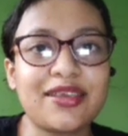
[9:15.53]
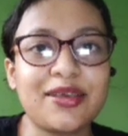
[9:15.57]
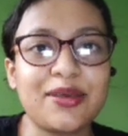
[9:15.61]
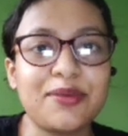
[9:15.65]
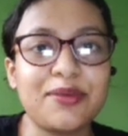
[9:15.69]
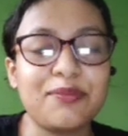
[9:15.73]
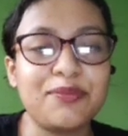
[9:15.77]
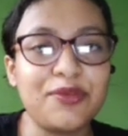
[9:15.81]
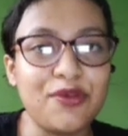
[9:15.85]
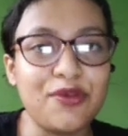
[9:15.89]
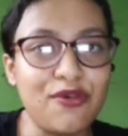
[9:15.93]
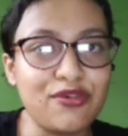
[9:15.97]

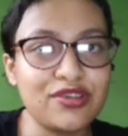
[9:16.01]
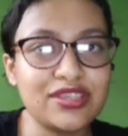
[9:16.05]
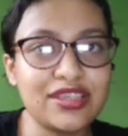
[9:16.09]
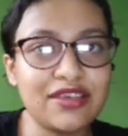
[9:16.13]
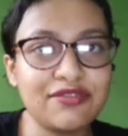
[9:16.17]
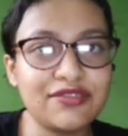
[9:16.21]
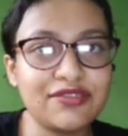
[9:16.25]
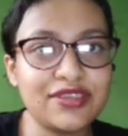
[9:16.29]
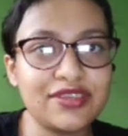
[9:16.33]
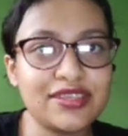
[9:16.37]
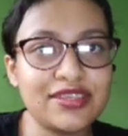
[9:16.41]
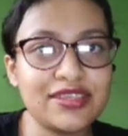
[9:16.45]
pure
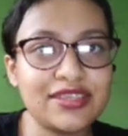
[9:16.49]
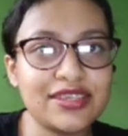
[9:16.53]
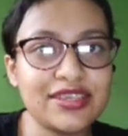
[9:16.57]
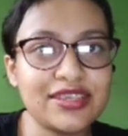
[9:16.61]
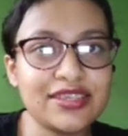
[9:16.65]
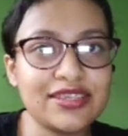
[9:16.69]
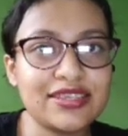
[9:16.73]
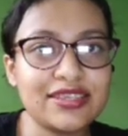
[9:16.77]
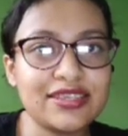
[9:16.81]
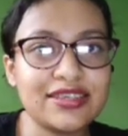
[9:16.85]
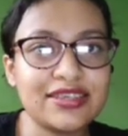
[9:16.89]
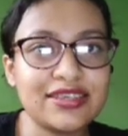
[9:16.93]

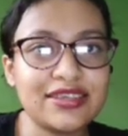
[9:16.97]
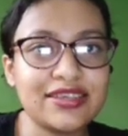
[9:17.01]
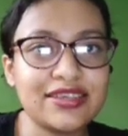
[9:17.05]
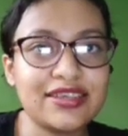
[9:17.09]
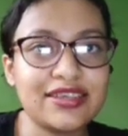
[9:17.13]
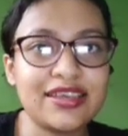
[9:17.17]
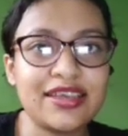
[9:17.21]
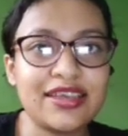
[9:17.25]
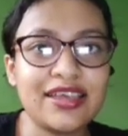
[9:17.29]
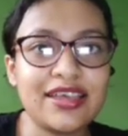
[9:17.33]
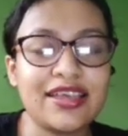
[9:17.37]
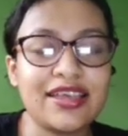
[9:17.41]
substances
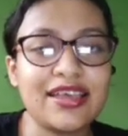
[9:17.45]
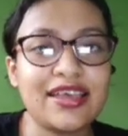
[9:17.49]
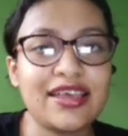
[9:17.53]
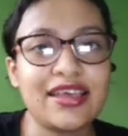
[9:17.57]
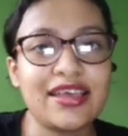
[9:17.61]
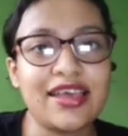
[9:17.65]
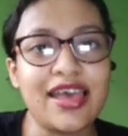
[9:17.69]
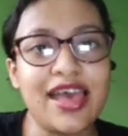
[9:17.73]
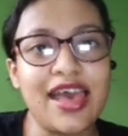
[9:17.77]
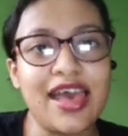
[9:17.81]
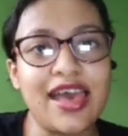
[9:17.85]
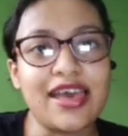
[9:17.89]

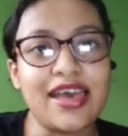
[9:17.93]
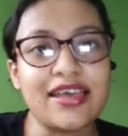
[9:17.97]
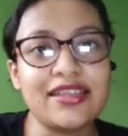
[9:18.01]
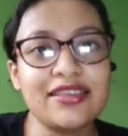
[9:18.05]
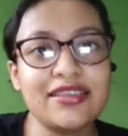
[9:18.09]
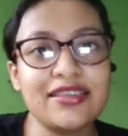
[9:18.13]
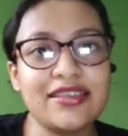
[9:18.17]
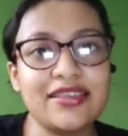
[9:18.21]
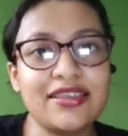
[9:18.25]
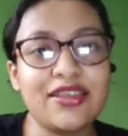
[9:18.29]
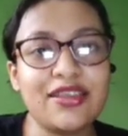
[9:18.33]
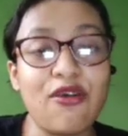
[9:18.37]
and
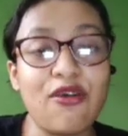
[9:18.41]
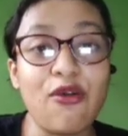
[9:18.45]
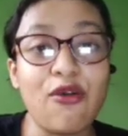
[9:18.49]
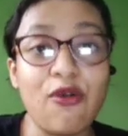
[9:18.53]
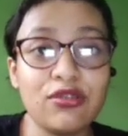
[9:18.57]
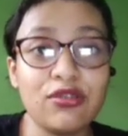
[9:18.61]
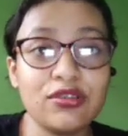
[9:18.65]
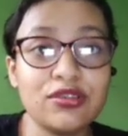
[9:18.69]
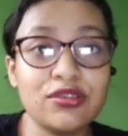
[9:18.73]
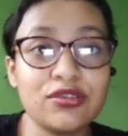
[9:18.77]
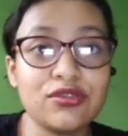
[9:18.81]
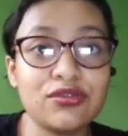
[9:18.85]

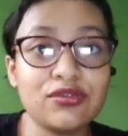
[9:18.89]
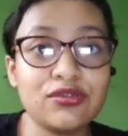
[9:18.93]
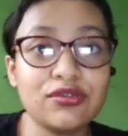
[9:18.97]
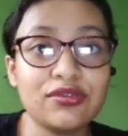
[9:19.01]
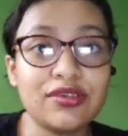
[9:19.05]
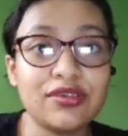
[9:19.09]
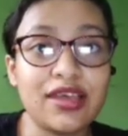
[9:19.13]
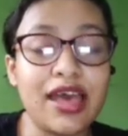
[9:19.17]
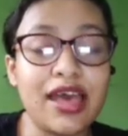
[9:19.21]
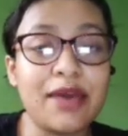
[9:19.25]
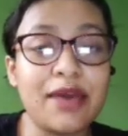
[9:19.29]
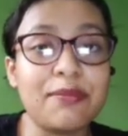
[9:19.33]
also
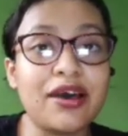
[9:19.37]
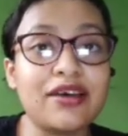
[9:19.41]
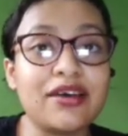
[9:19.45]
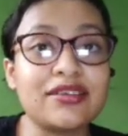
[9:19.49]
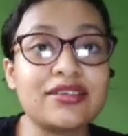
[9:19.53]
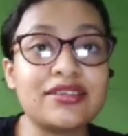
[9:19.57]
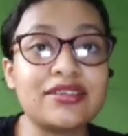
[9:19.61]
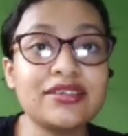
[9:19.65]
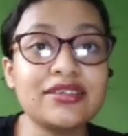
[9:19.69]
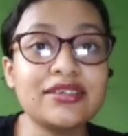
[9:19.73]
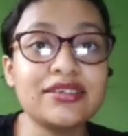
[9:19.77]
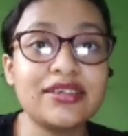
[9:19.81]

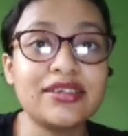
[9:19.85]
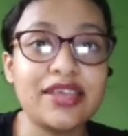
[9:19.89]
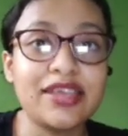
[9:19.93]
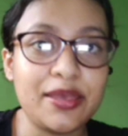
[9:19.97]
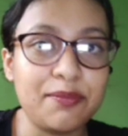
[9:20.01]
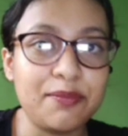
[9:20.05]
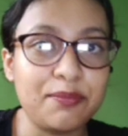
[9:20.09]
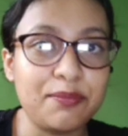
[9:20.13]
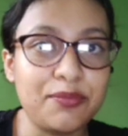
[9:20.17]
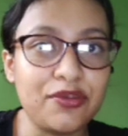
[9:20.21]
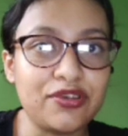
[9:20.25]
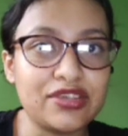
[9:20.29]
about the
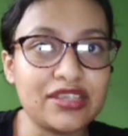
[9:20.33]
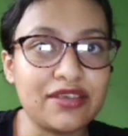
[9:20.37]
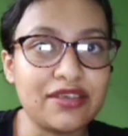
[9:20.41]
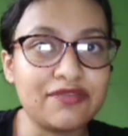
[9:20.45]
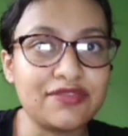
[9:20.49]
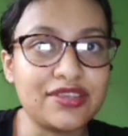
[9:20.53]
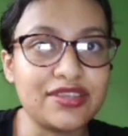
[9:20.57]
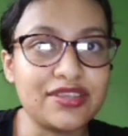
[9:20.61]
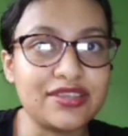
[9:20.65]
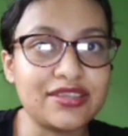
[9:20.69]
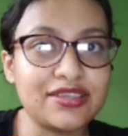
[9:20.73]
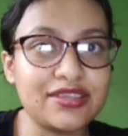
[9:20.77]
impure
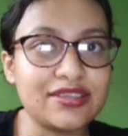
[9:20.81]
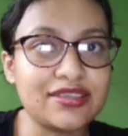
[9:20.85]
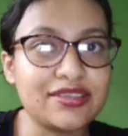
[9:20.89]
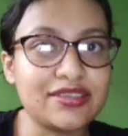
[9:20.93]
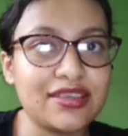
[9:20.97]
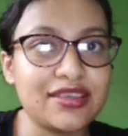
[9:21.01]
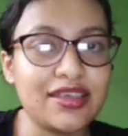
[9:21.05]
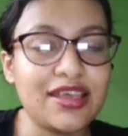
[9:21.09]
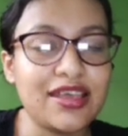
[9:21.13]
substances.